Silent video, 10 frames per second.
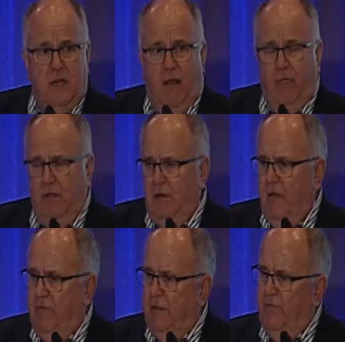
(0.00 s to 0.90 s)
every
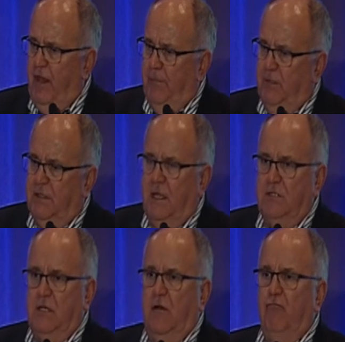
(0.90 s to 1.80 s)
level of
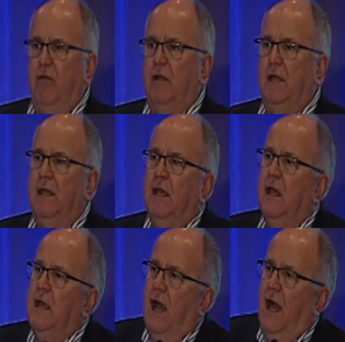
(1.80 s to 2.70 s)
amputation and really
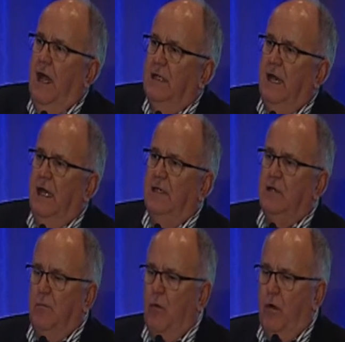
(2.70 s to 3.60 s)
got
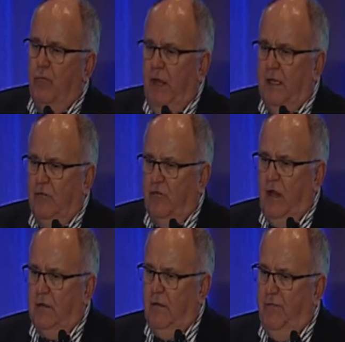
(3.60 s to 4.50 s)
into more
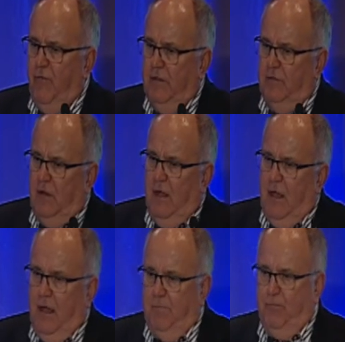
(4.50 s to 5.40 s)
reconstructive foot
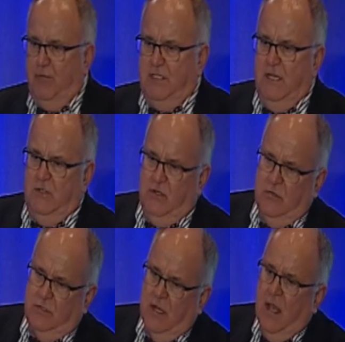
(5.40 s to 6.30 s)

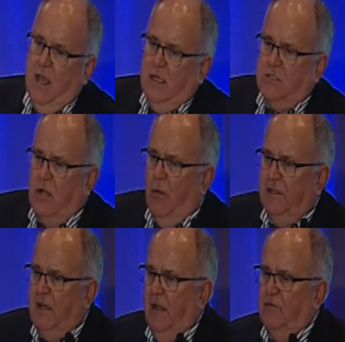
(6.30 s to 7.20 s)
procedures. So
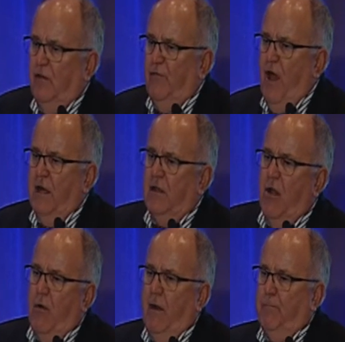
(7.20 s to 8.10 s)
intensive,
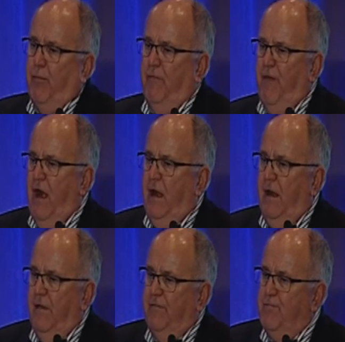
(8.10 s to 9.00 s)
ongoing,
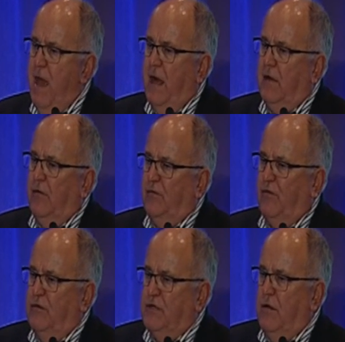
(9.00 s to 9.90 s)
preventative, medical,
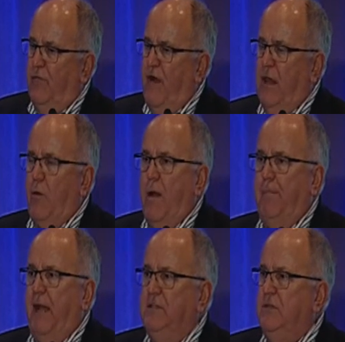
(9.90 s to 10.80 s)
surgical
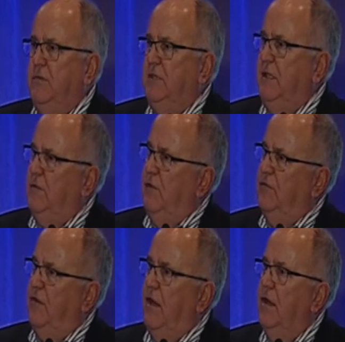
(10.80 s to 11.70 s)
follow-up. I do think
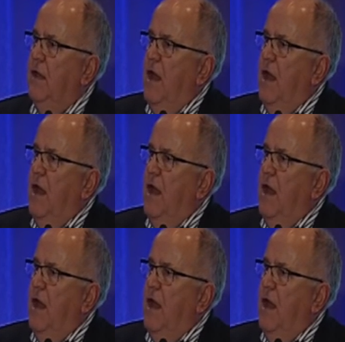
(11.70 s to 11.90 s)
there's a